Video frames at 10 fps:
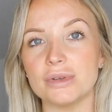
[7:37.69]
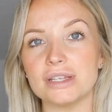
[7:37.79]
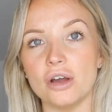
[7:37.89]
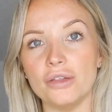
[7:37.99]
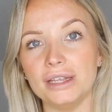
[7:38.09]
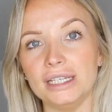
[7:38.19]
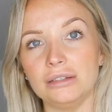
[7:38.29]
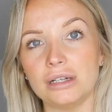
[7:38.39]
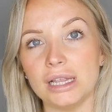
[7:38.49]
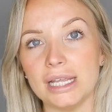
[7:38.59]
so it's got the
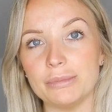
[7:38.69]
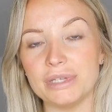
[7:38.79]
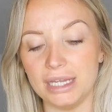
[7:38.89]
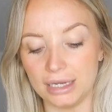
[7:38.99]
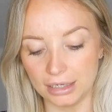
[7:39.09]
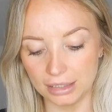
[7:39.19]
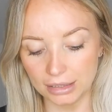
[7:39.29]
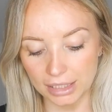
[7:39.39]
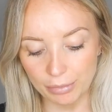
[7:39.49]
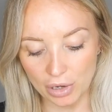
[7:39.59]
little clips that you can
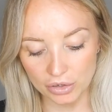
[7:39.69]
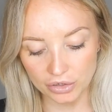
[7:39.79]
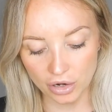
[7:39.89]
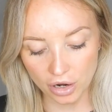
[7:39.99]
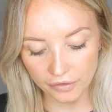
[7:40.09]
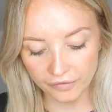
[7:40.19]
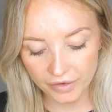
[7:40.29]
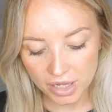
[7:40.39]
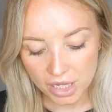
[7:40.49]
clip on and off.